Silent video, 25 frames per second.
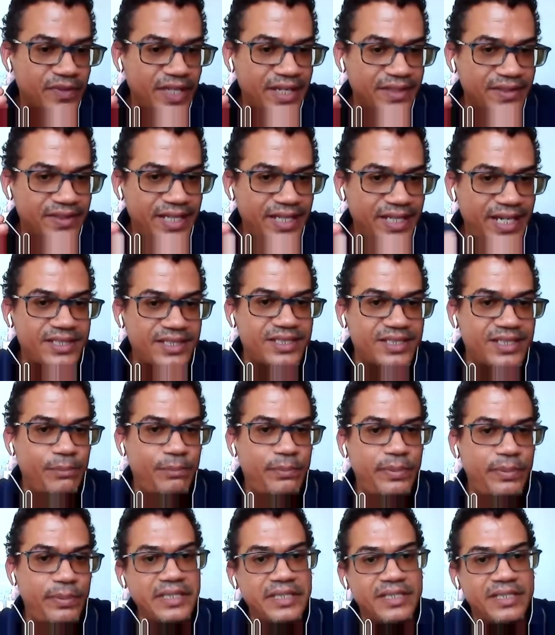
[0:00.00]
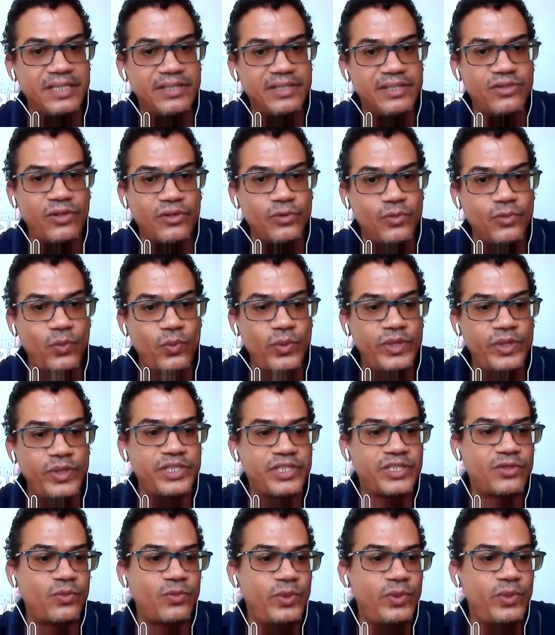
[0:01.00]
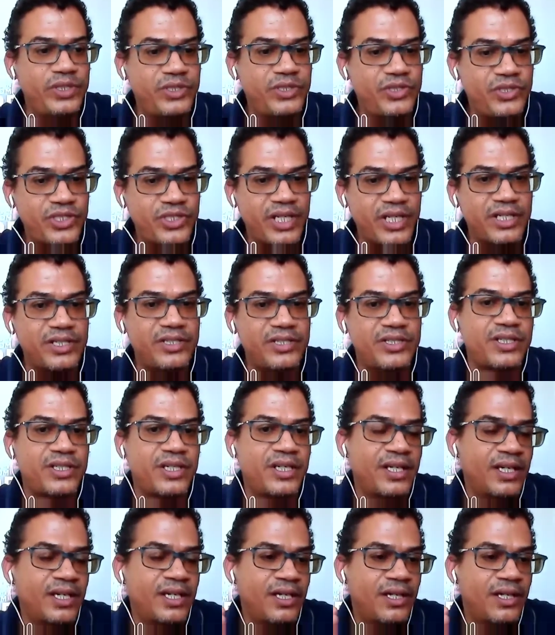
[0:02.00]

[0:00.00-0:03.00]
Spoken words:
And that's the basis on which we judge